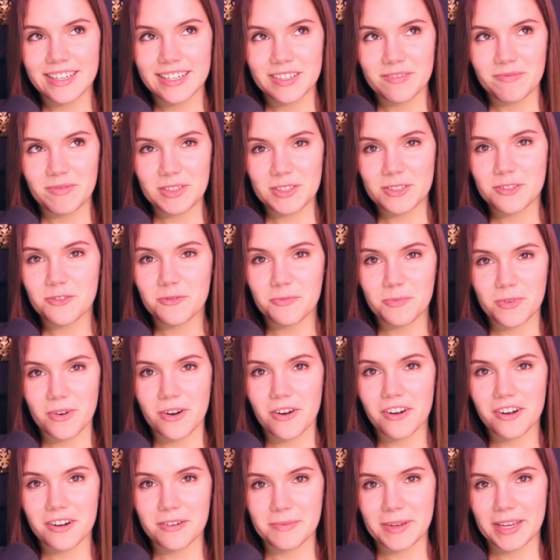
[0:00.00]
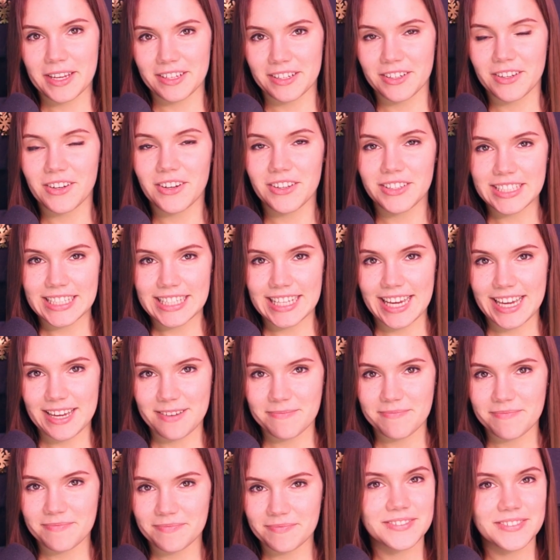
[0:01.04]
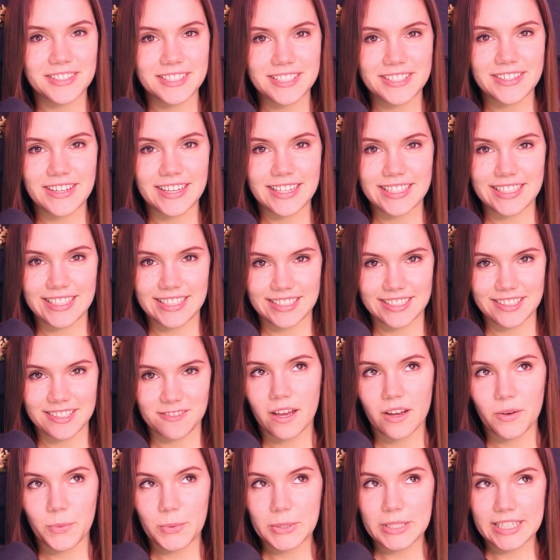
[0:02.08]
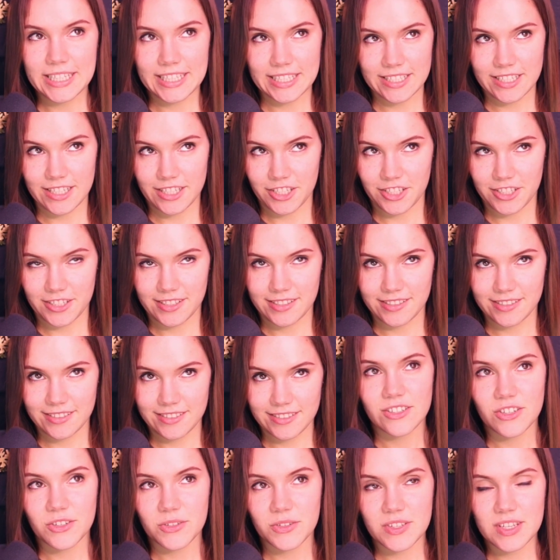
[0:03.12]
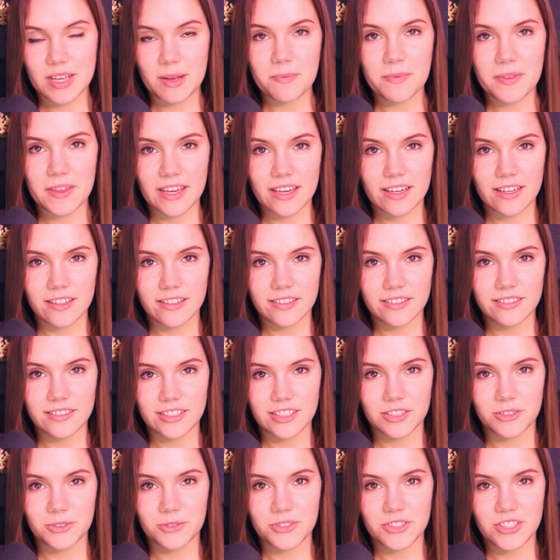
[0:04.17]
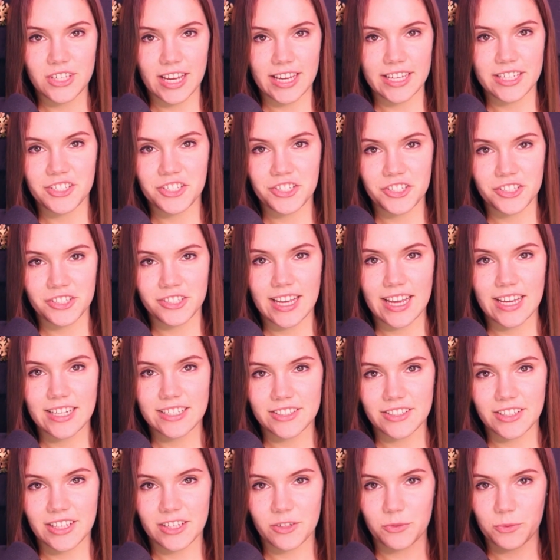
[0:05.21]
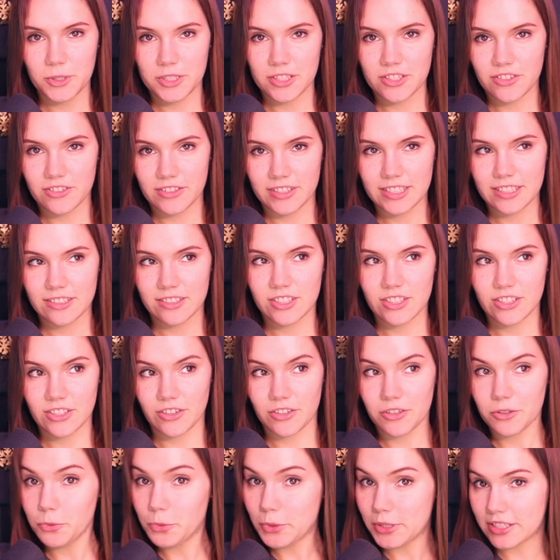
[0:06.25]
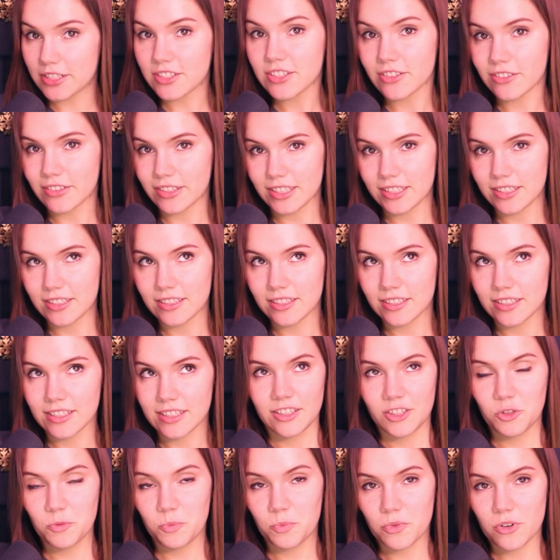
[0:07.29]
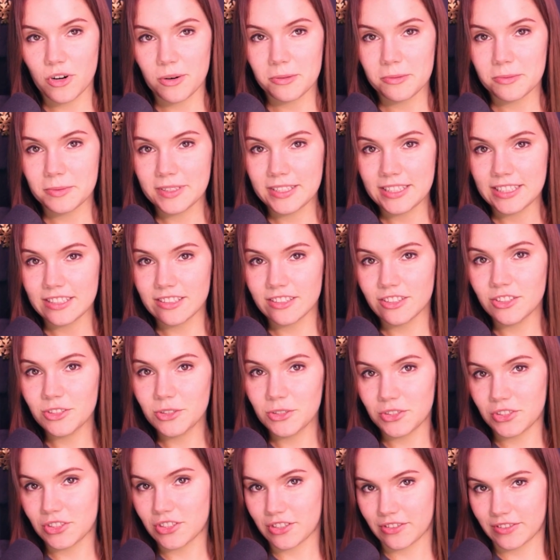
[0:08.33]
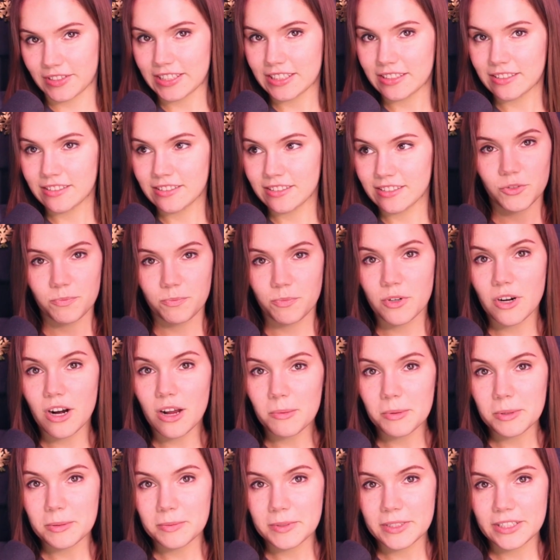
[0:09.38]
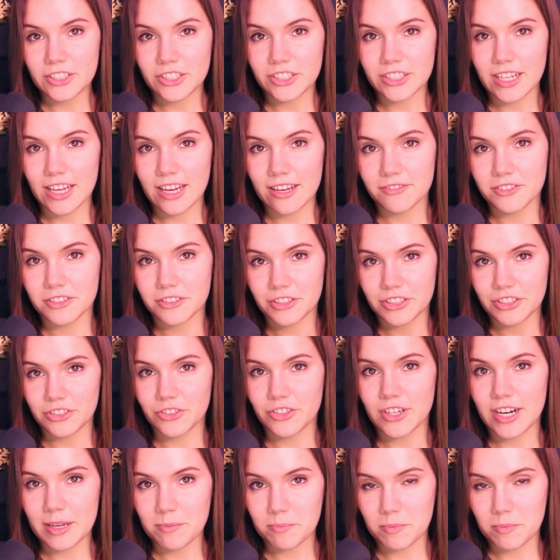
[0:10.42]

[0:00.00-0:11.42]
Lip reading: piece of program I can call a game? What do I need? A win condition. So something you touch and you get a win screen. So a win screen. You probably need a lose screen. Probably should have a retry